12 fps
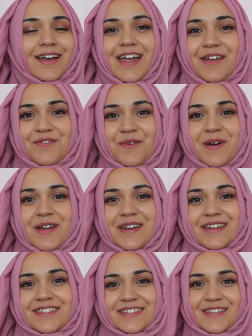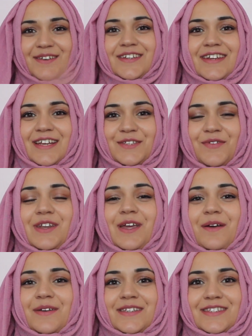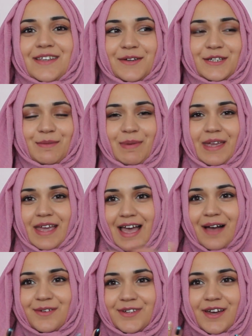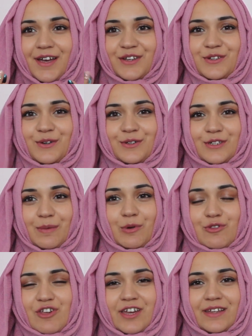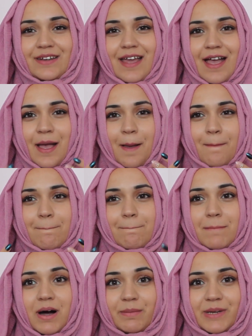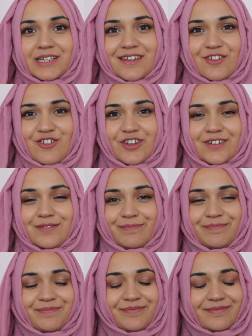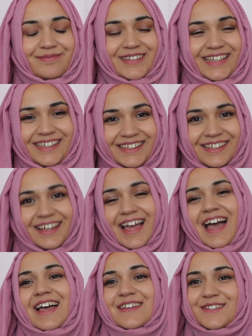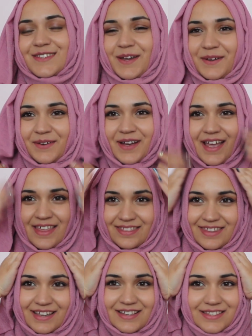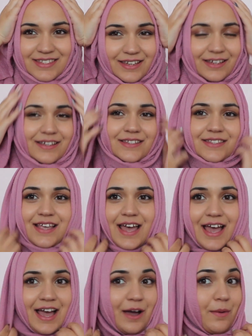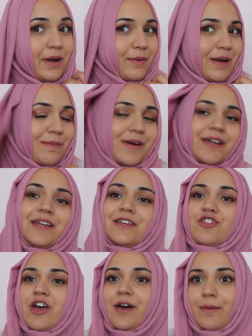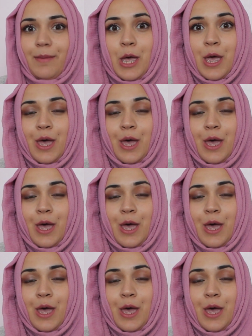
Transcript: Hi everyone, so today's video is going to be how to hide your double chin mum edition. So this is how I wear my hijab